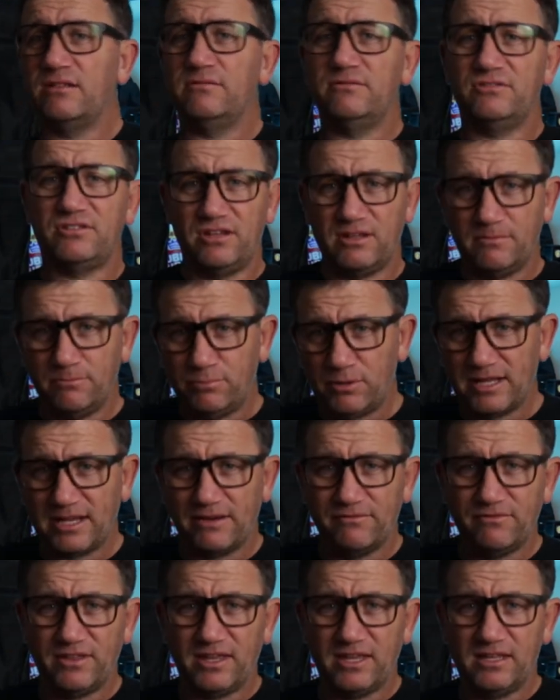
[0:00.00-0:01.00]
So you can plug
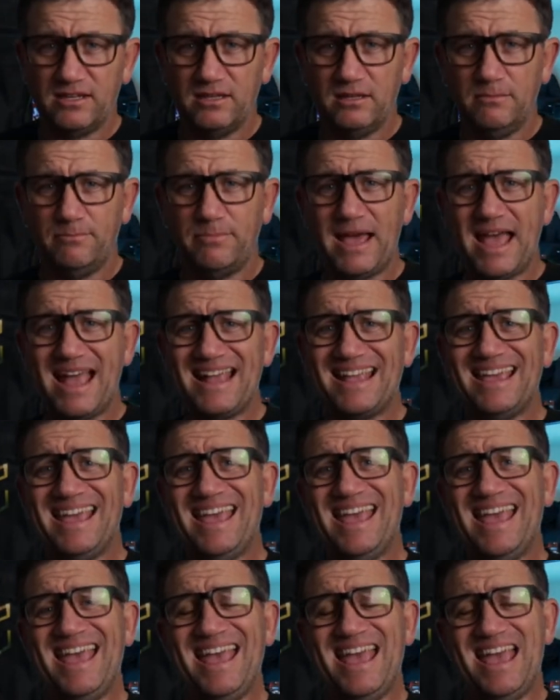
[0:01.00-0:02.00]
everything into the back,
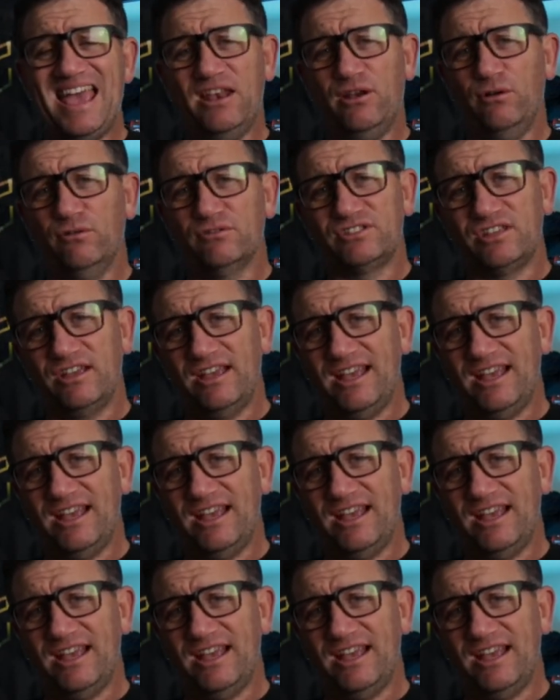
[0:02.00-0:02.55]
and also